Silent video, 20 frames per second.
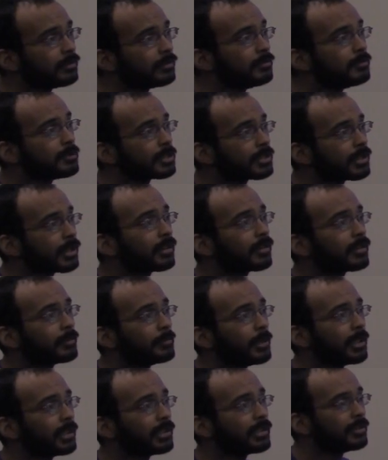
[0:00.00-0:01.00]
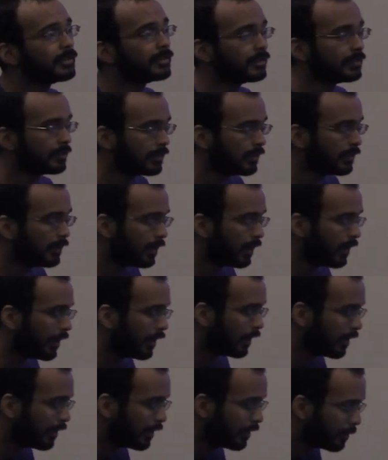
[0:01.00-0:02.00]
too, just like a command.
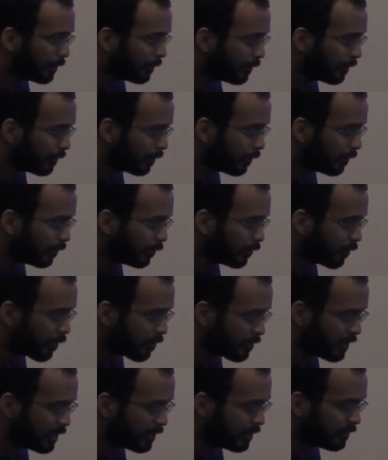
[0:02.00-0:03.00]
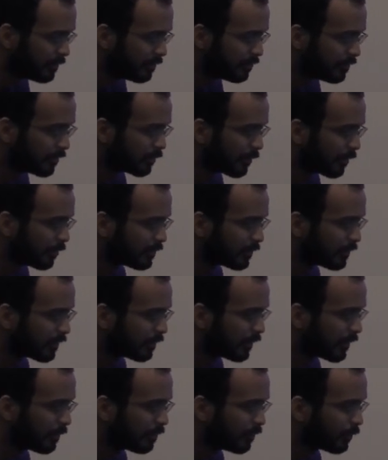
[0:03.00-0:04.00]
Um, you don't need to use most
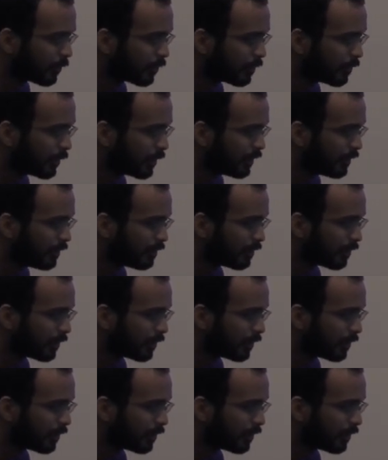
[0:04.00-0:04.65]
of them normally.